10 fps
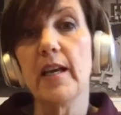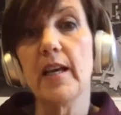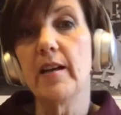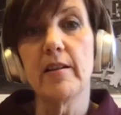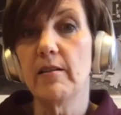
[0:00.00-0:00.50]
and
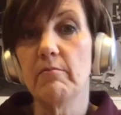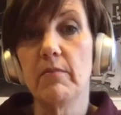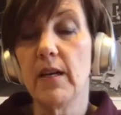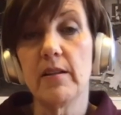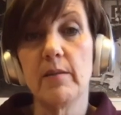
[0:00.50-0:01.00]

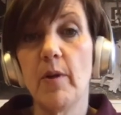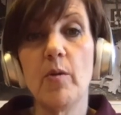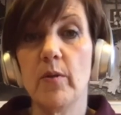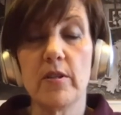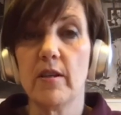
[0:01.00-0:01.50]
at the
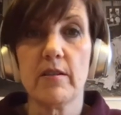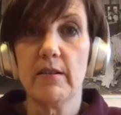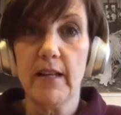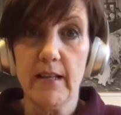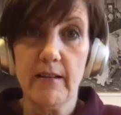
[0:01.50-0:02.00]
moment,
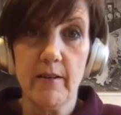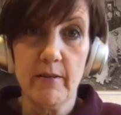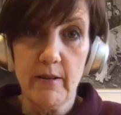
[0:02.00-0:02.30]
certainly, you know,